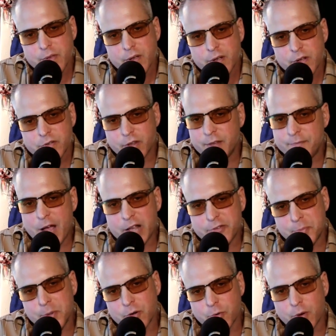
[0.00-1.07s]
So they've
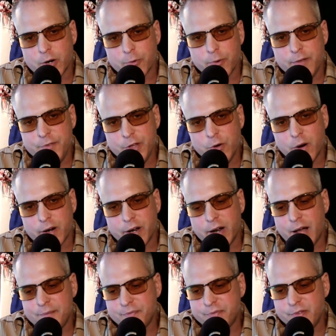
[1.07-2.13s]
asked me to run a review on it. And
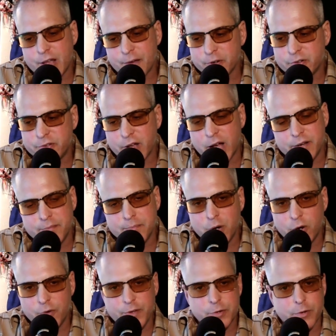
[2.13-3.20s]
I've never done
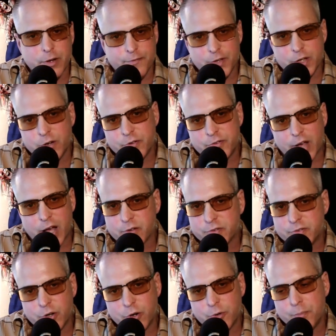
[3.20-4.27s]
movie reviews. I
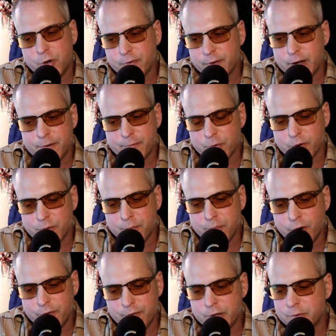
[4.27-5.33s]
don't do
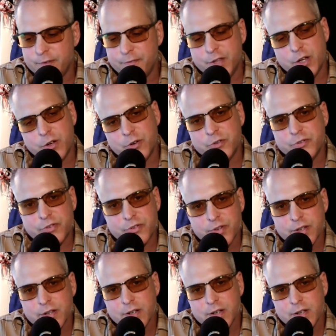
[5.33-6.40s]
movie reviews.
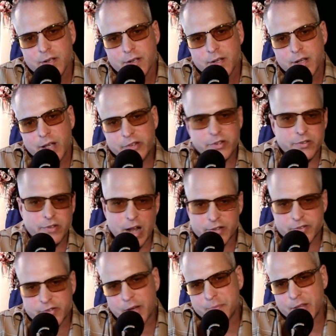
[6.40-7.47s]
It's just
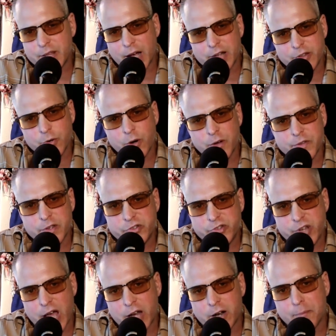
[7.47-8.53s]
not something I do on this
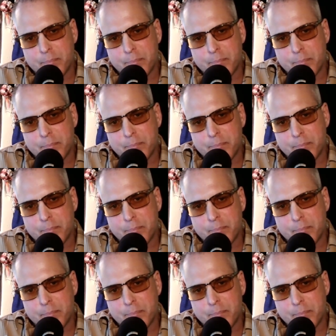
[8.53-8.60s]
channel.